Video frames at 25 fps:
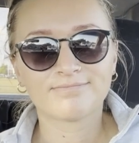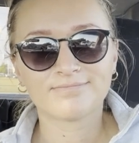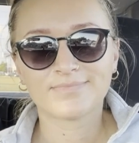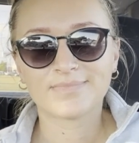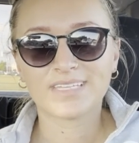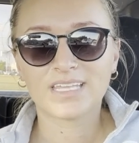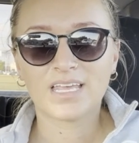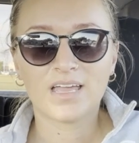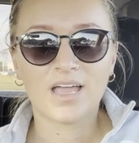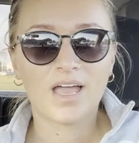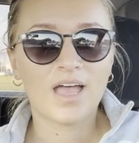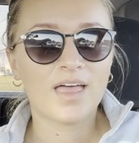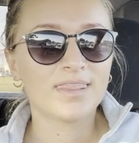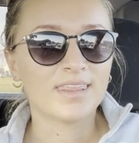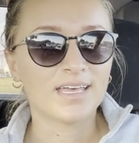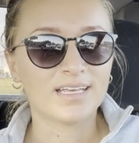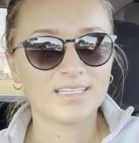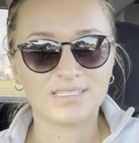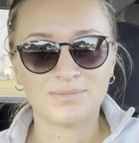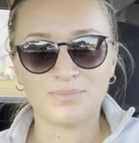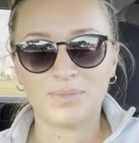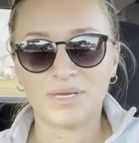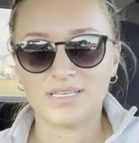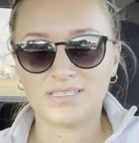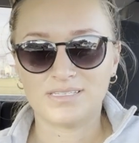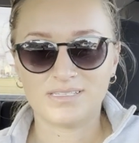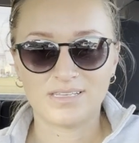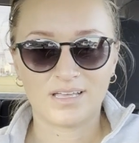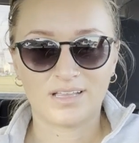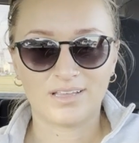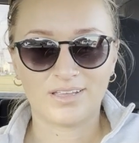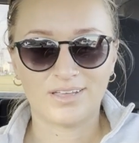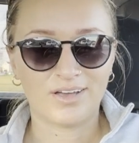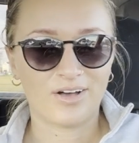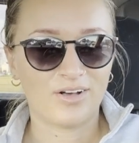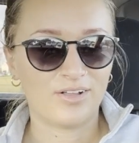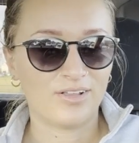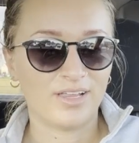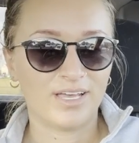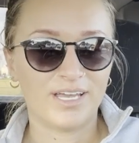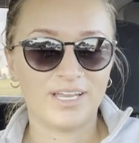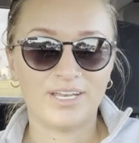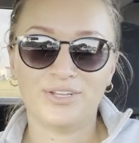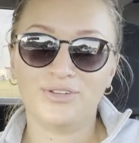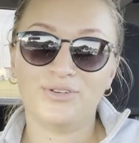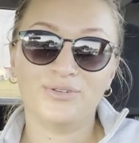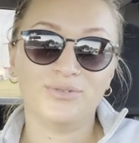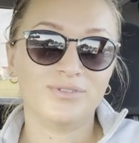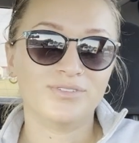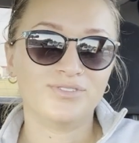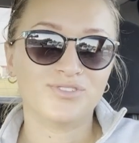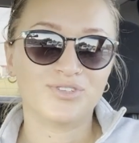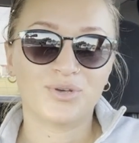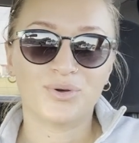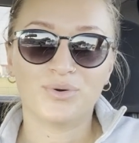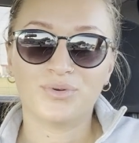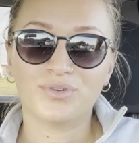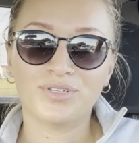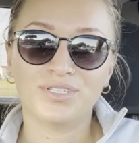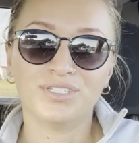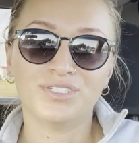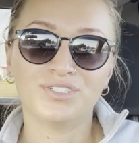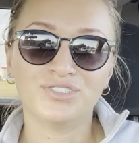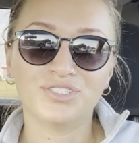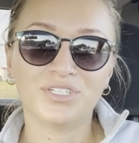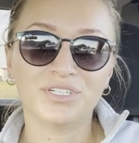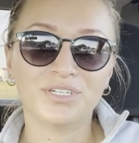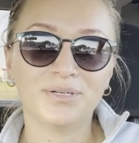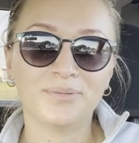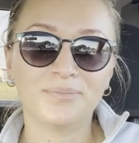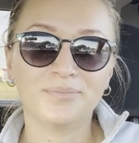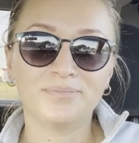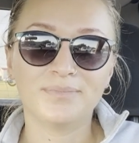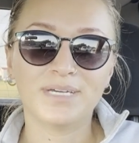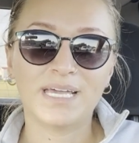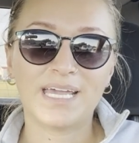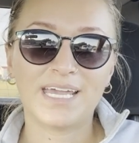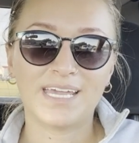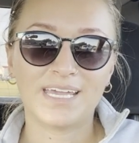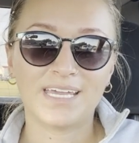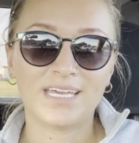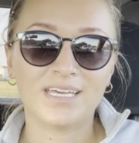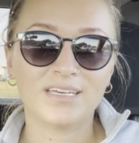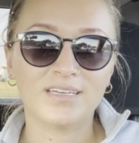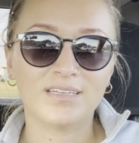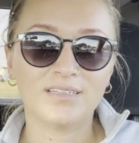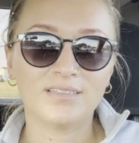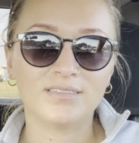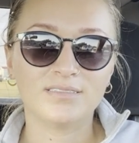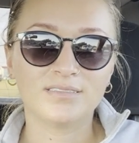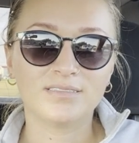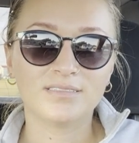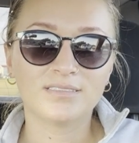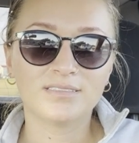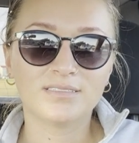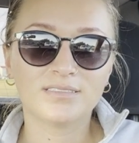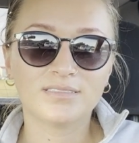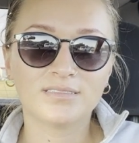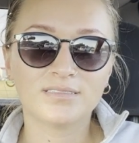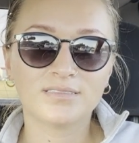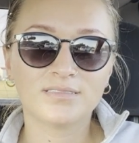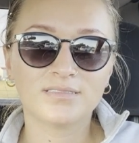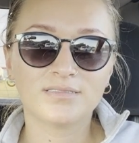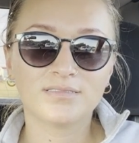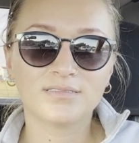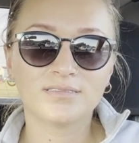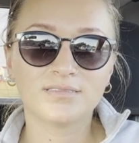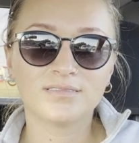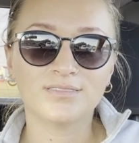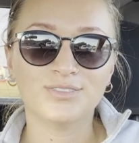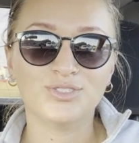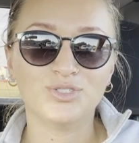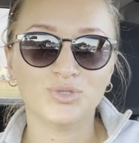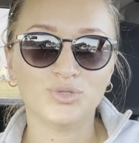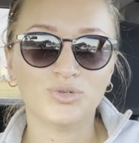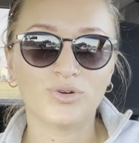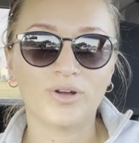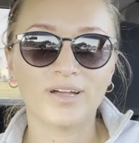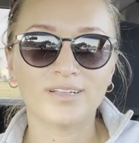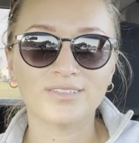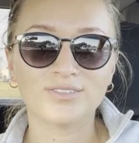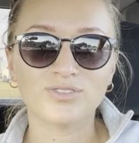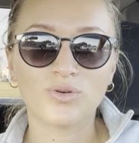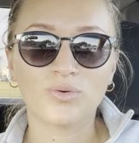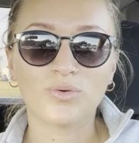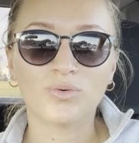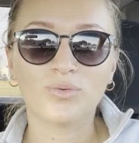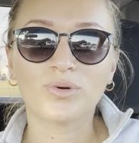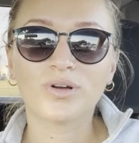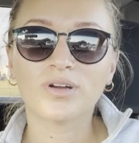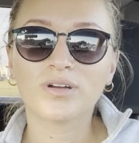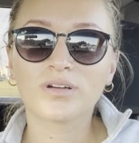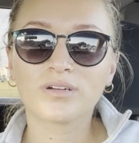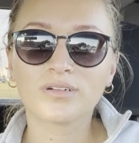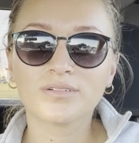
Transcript: That's basically all I do is go to the gym and do grad school work.